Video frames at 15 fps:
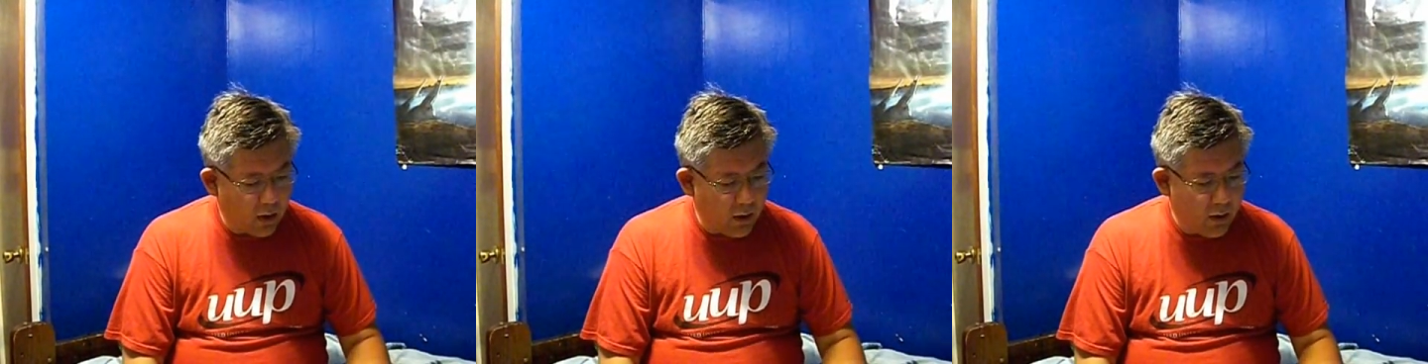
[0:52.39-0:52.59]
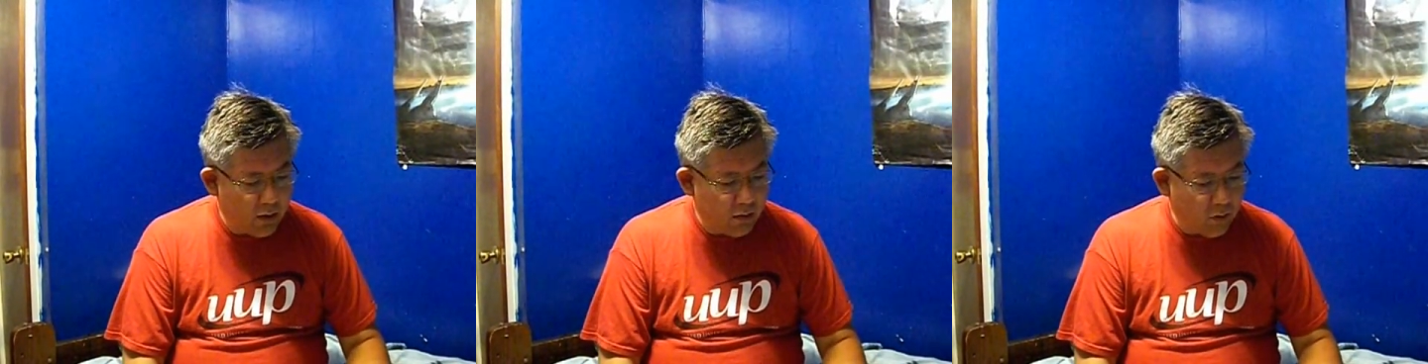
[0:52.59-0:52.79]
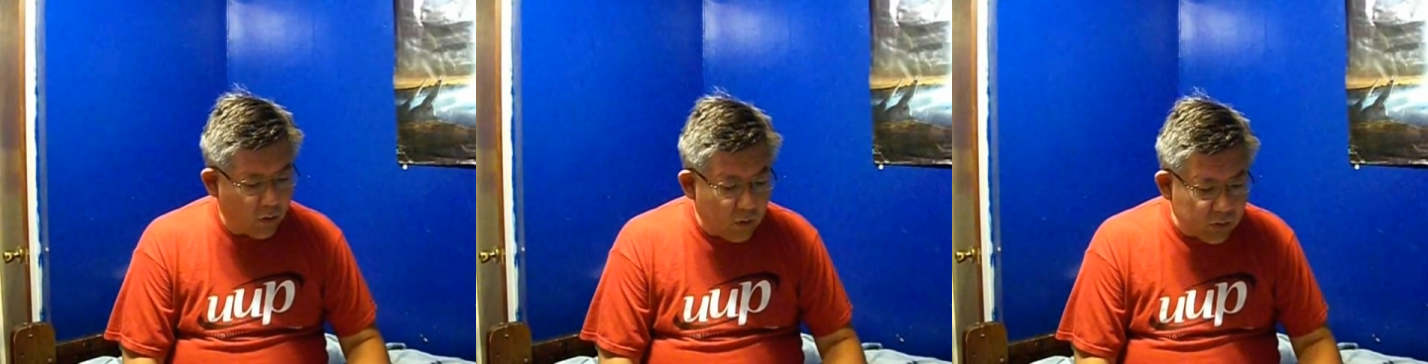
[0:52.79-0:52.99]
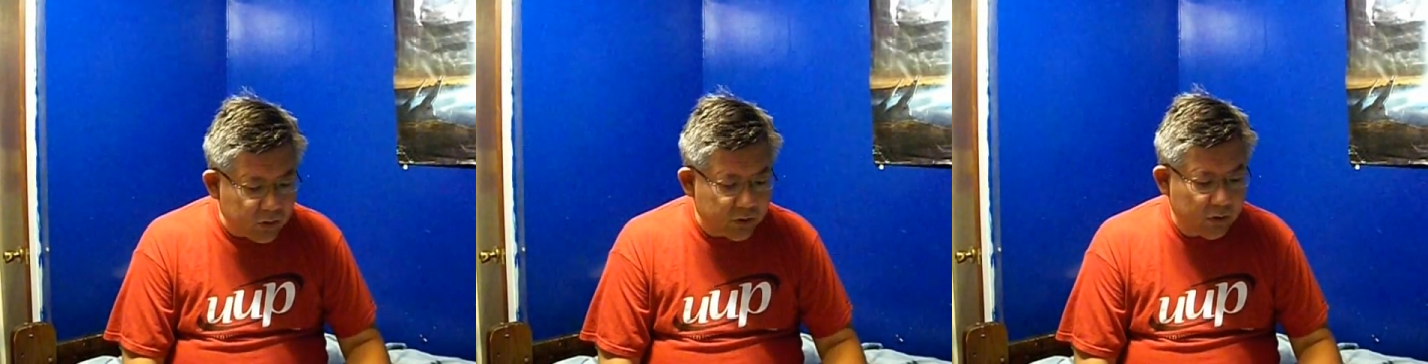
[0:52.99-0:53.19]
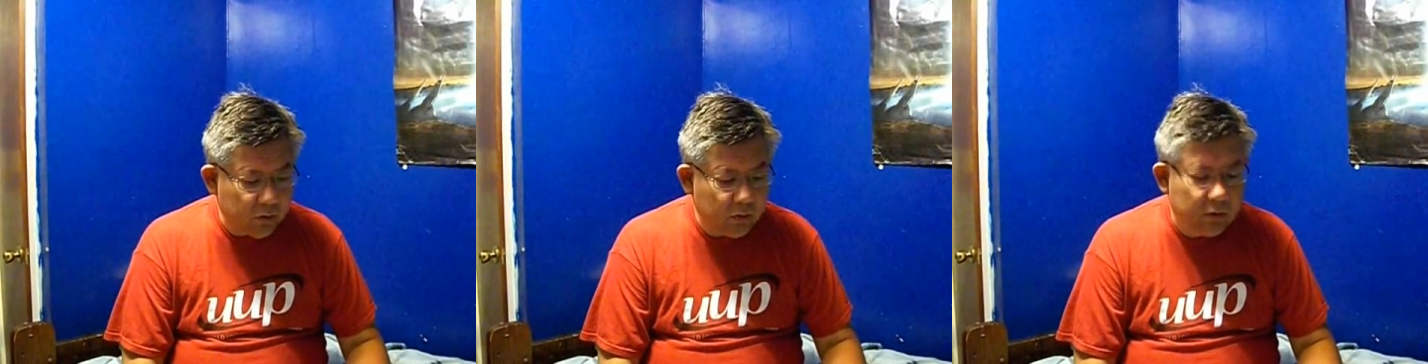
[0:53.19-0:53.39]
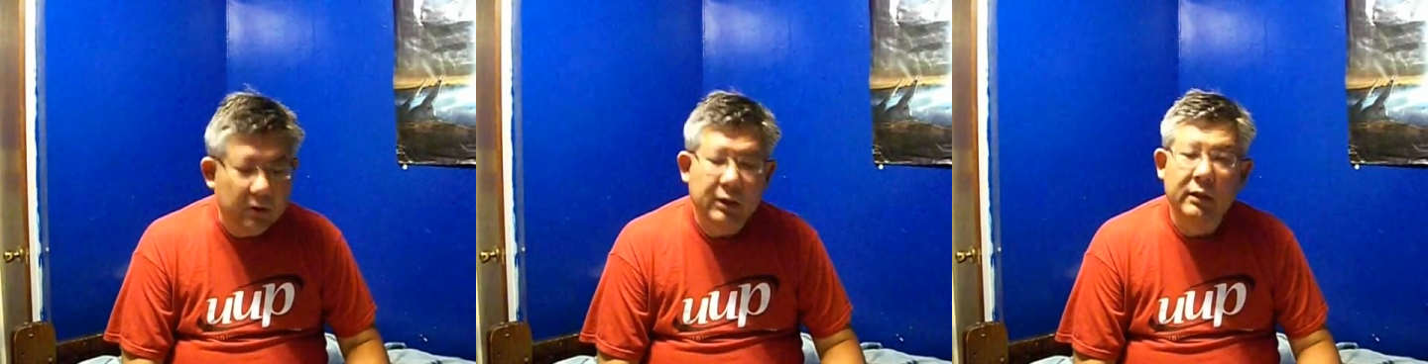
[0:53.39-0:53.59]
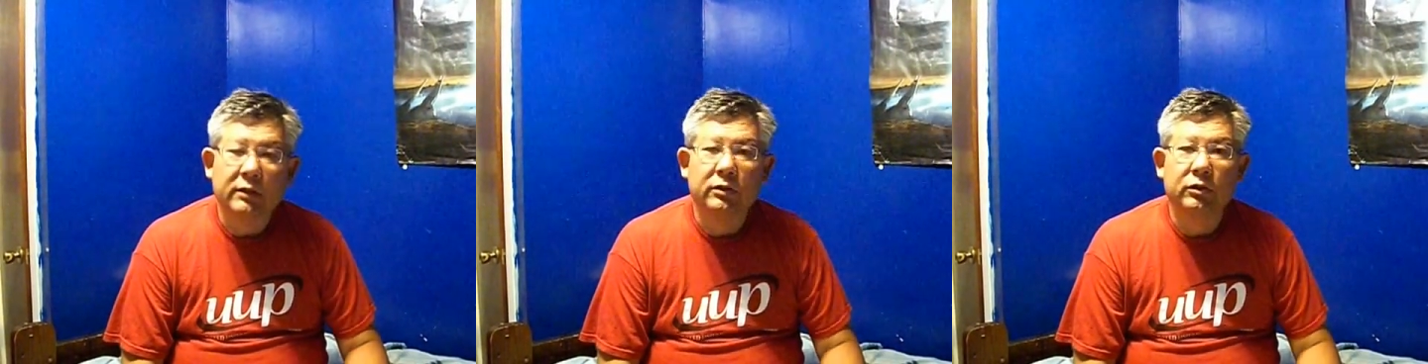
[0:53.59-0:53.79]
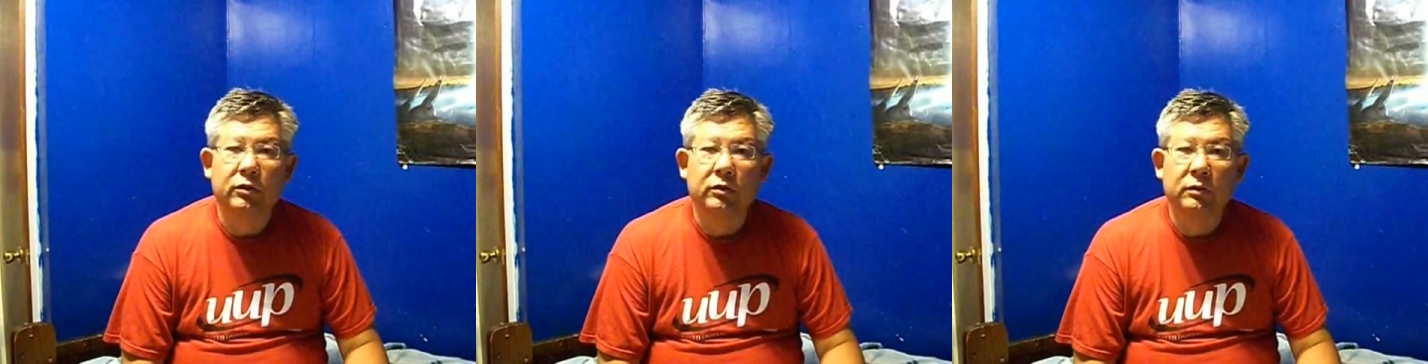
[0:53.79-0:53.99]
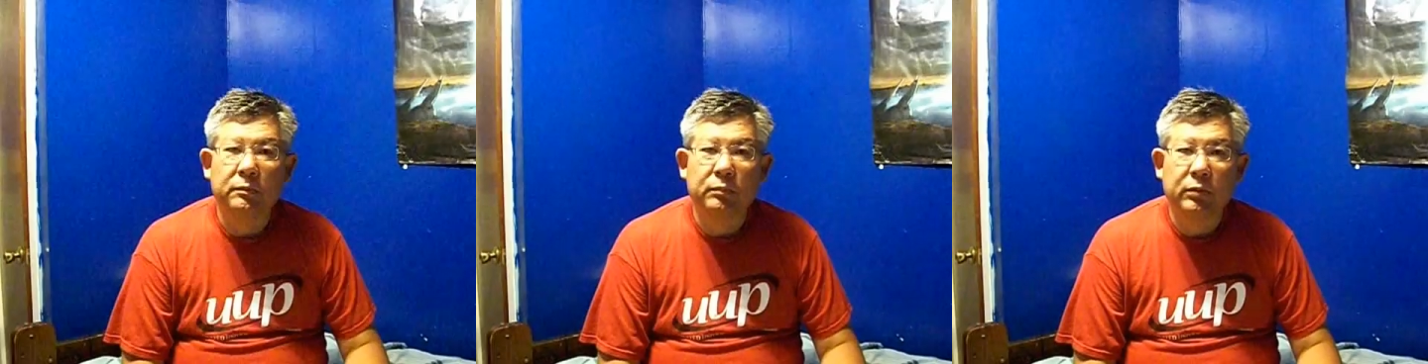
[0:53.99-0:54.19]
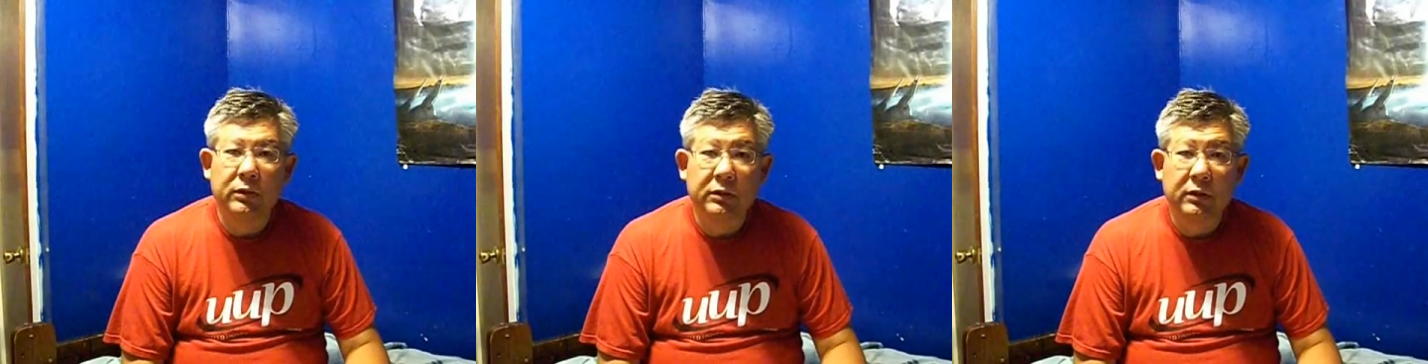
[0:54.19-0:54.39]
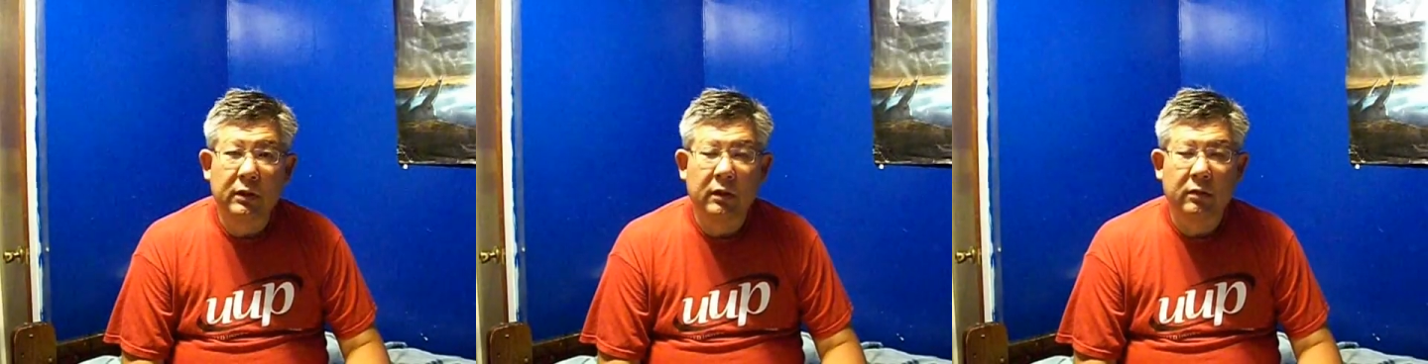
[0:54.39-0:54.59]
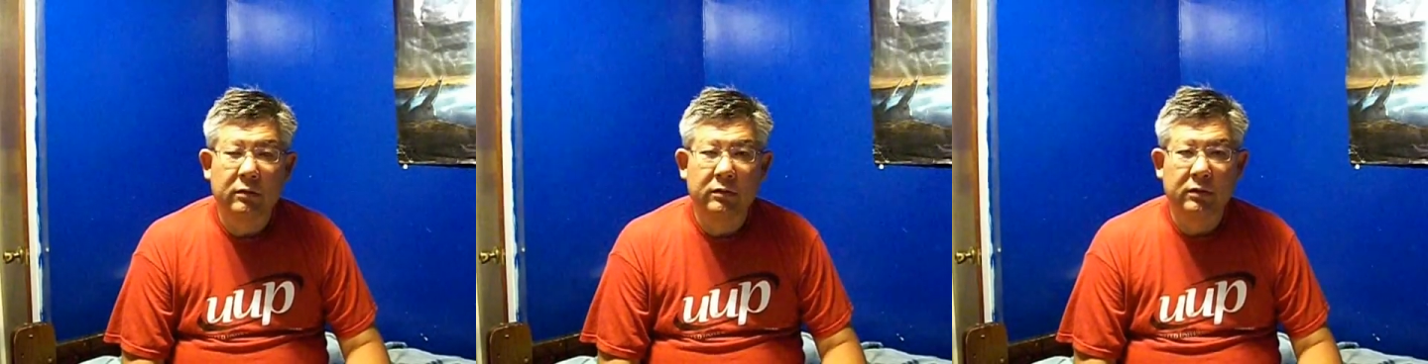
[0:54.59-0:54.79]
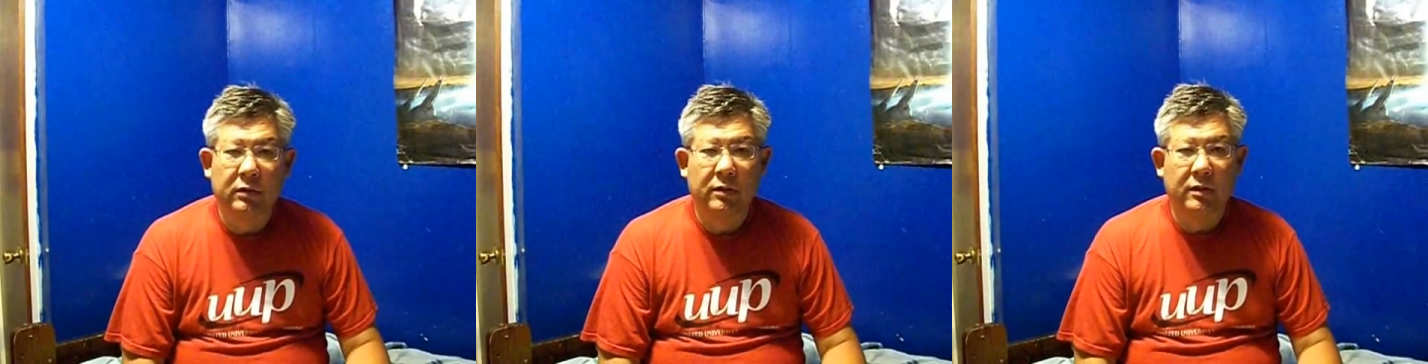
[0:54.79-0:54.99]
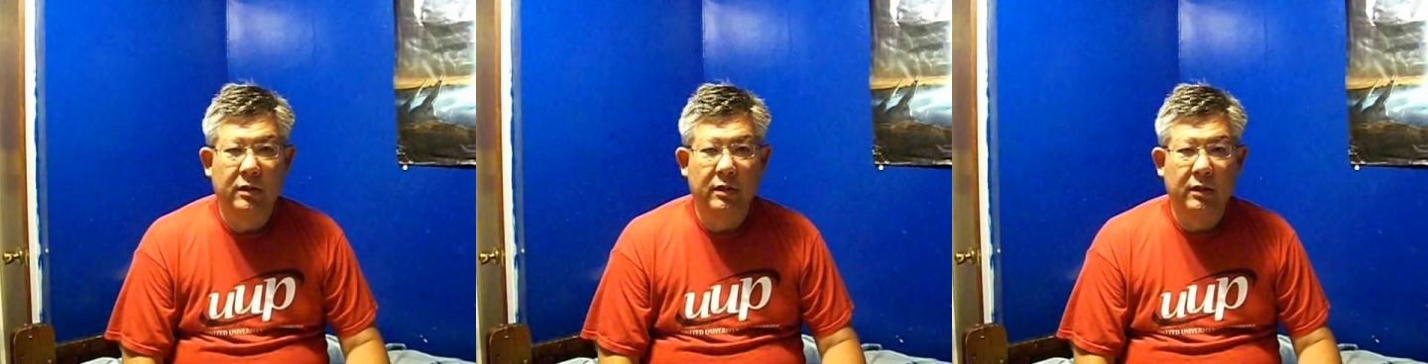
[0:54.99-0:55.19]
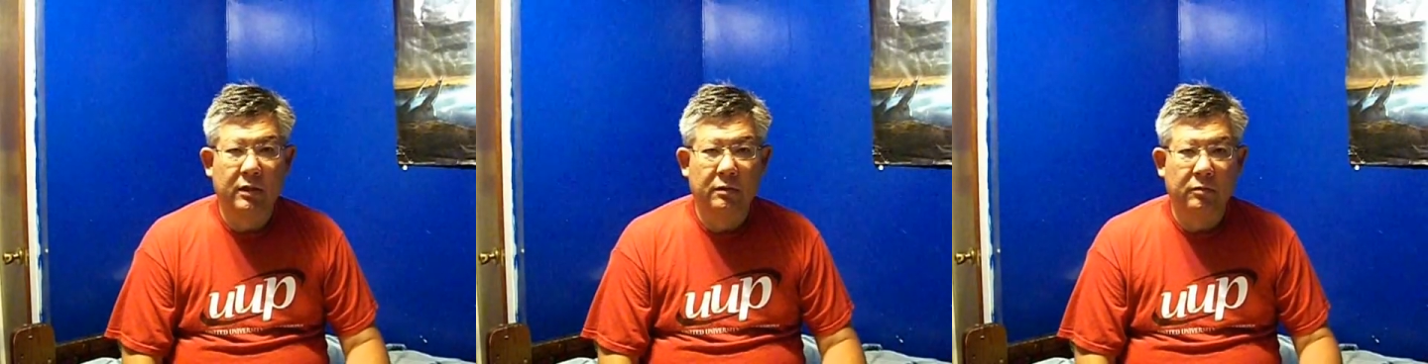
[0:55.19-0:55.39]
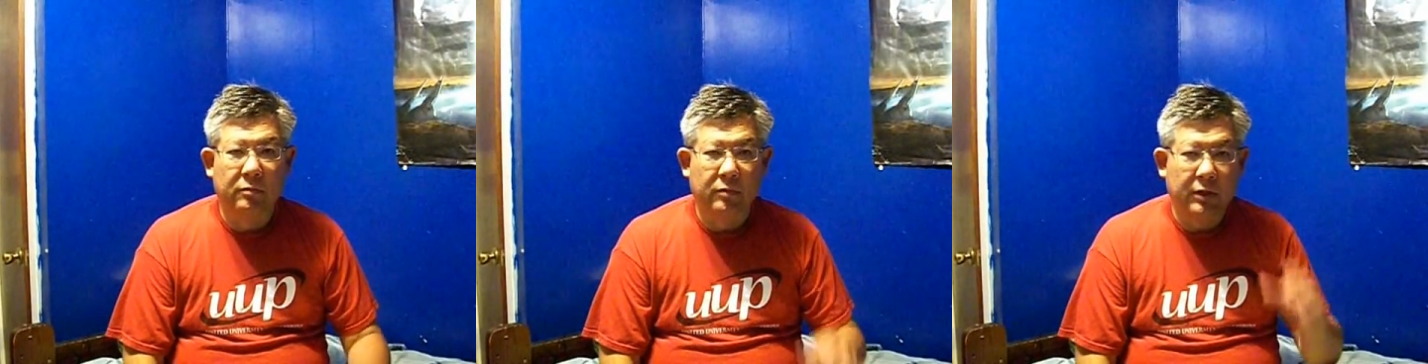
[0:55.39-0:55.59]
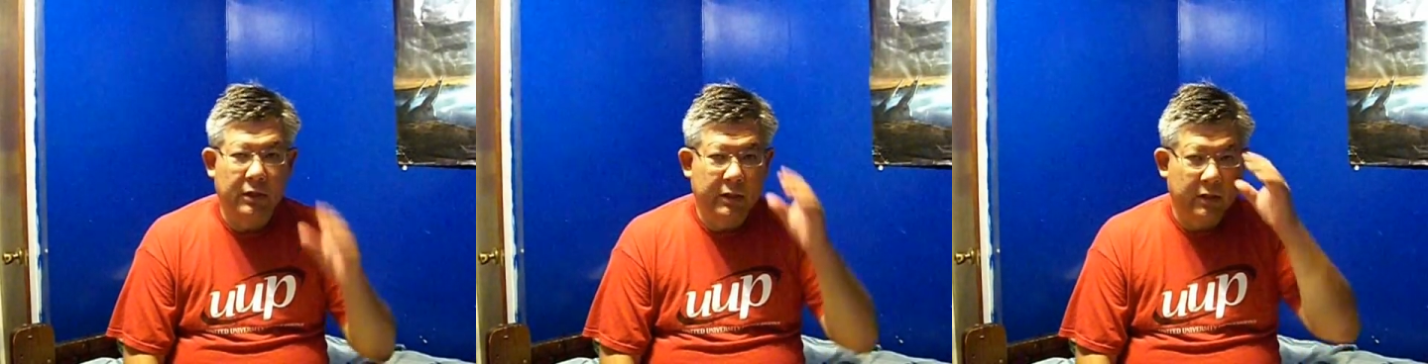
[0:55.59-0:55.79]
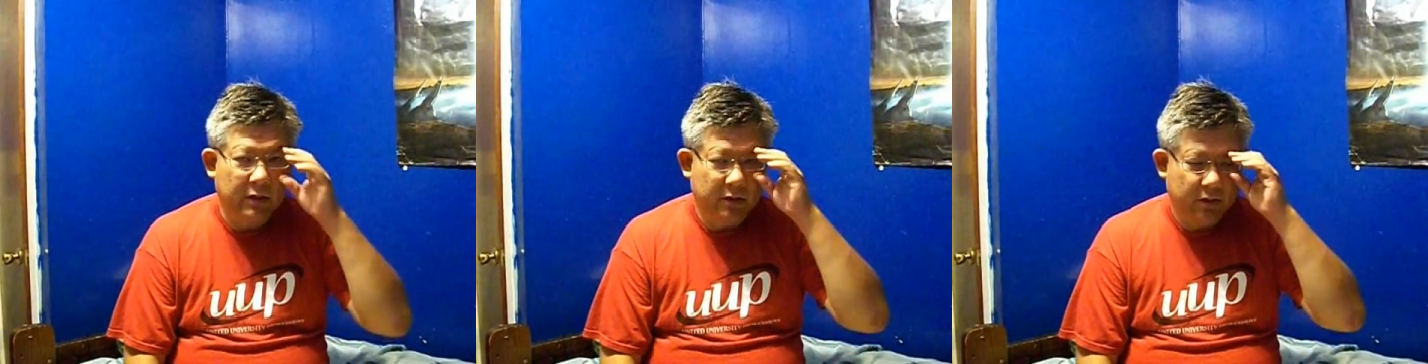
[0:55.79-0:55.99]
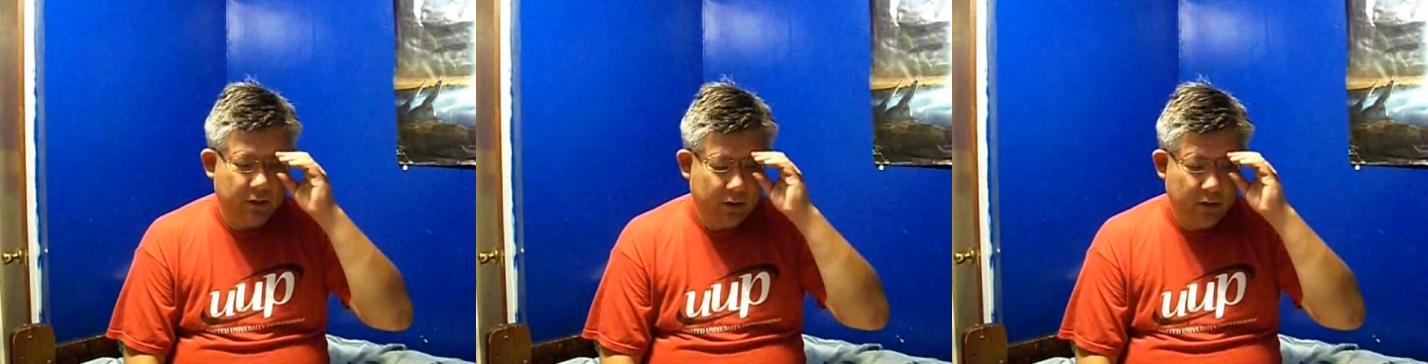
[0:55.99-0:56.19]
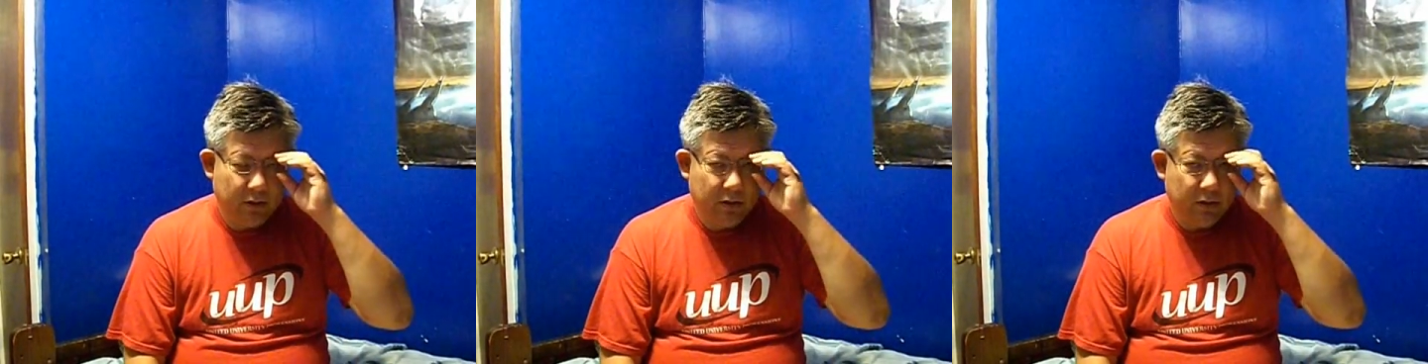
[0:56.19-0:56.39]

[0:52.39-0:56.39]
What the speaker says: and also that you print out the readings